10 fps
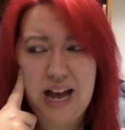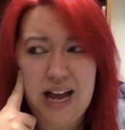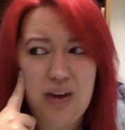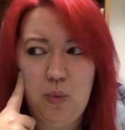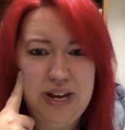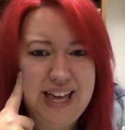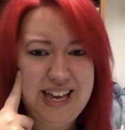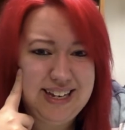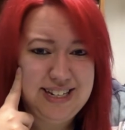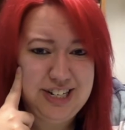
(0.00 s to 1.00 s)
We
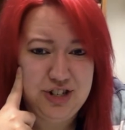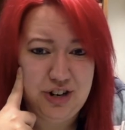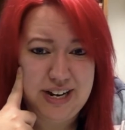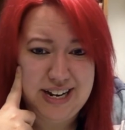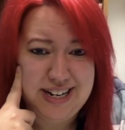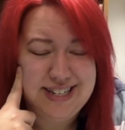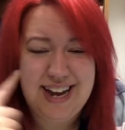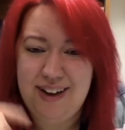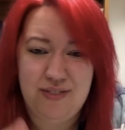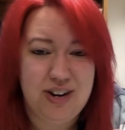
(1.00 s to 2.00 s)
can't teach our kids
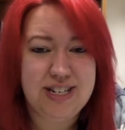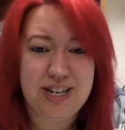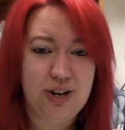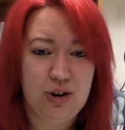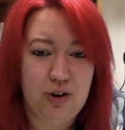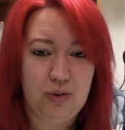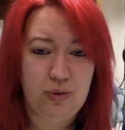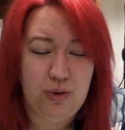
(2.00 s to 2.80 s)
every single